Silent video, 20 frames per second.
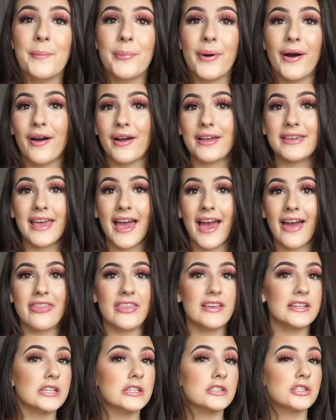But yeah,
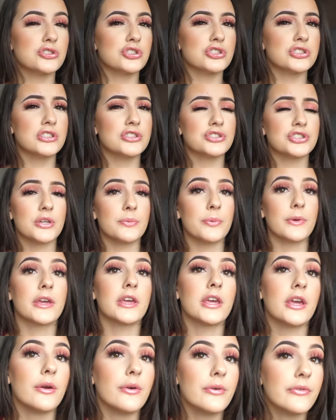this is just a super
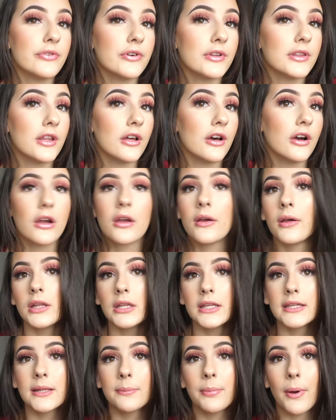cute, fun look. A
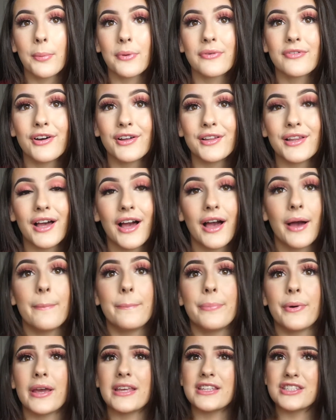little bob of colour,
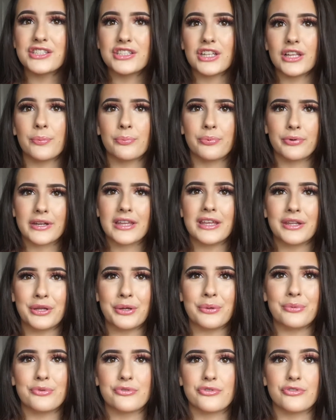but it's still pretty
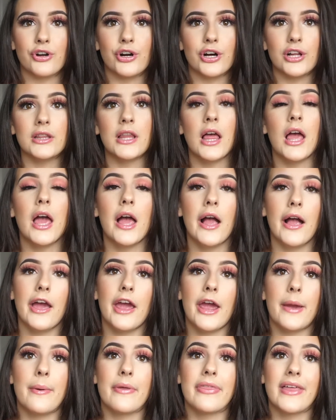neutral.
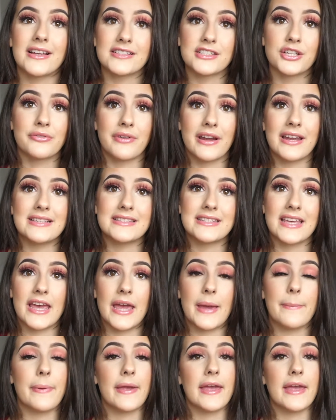That's a great tip.